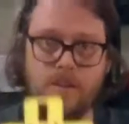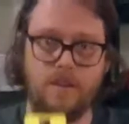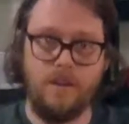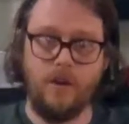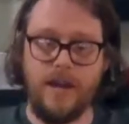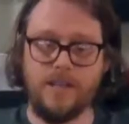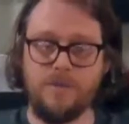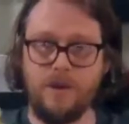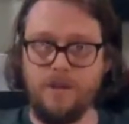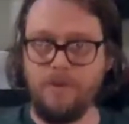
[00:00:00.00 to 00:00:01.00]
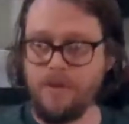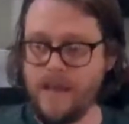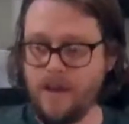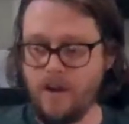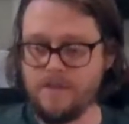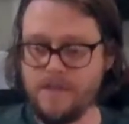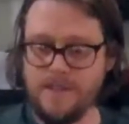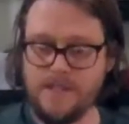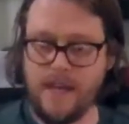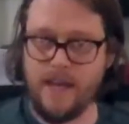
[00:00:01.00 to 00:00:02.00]
Okay, so we're going to put that off to the
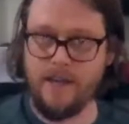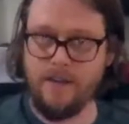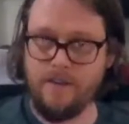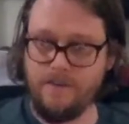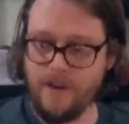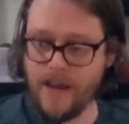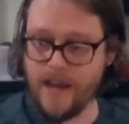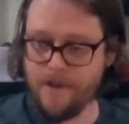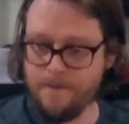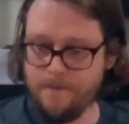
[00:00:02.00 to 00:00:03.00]
side for now.